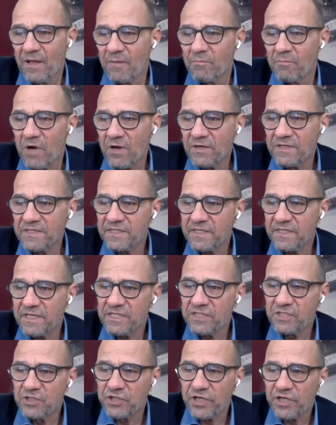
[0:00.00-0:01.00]
Max
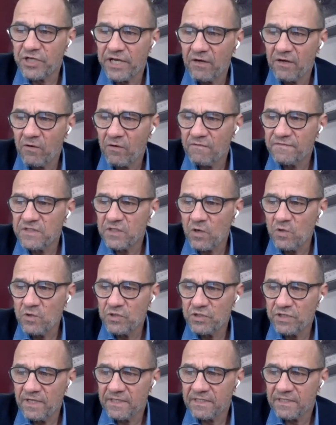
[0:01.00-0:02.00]
is chair of
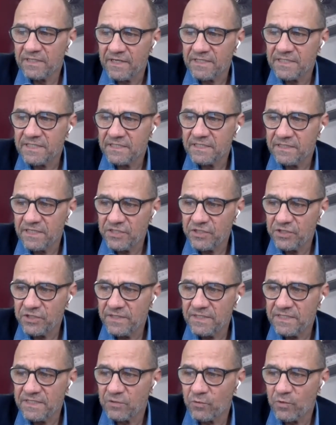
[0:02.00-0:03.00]
social
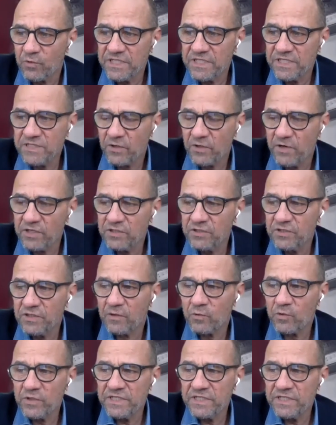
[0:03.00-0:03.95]
transitions research